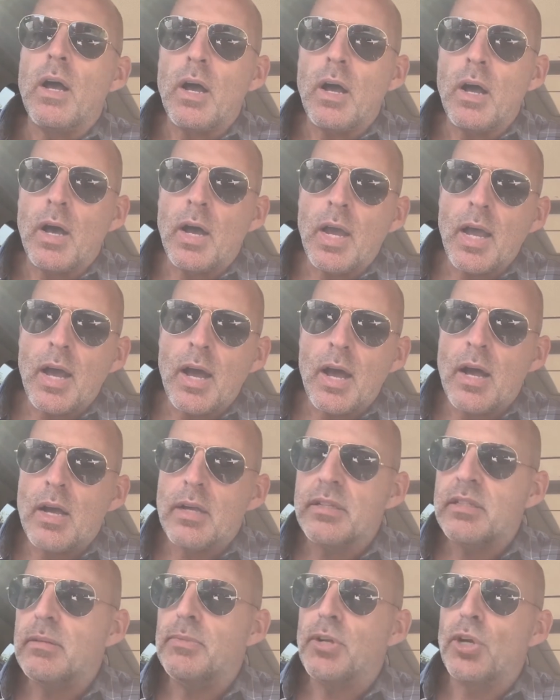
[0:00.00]
I
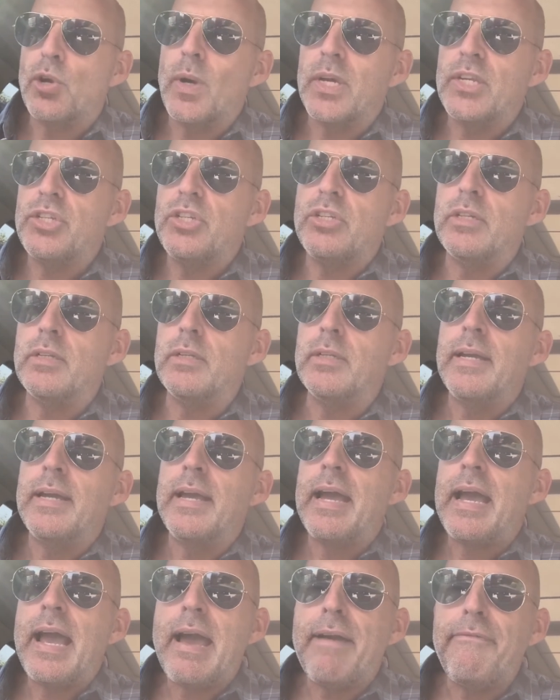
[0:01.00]
asked them the question,
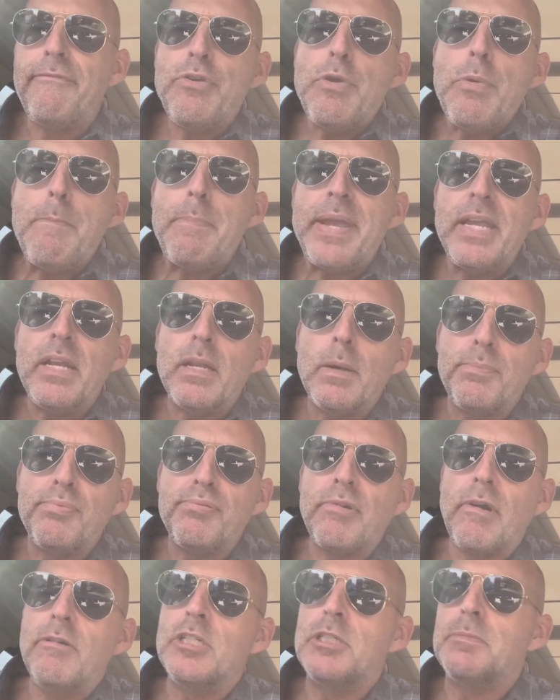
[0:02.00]
have you been
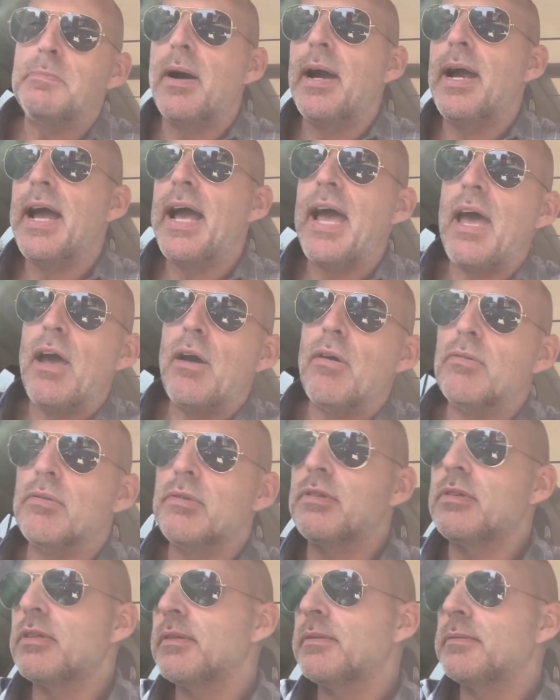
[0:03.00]
approached by
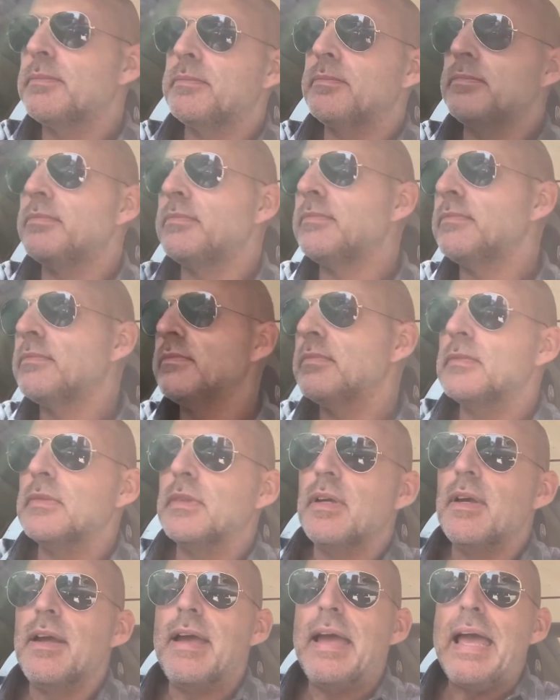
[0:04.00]
Houzz?
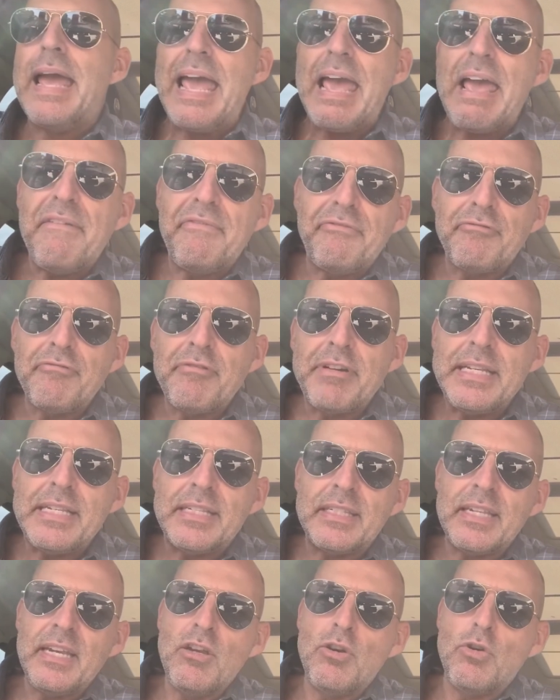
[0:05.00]
Every
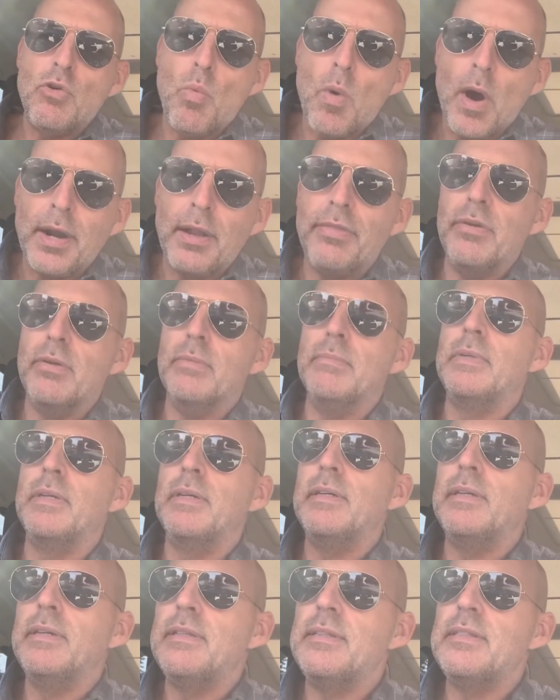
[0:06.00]
single one of them
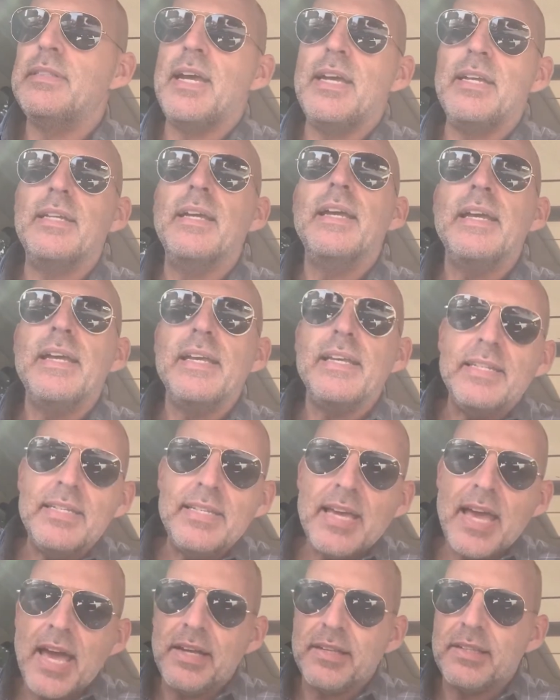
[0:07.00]
said,
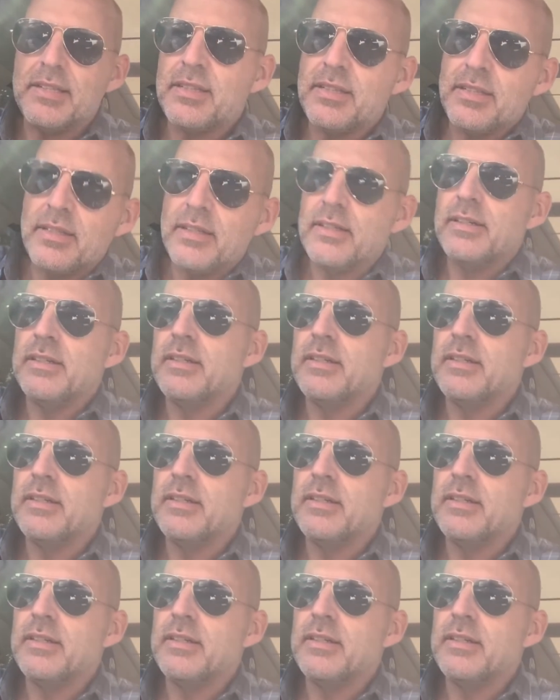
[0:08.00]
yes.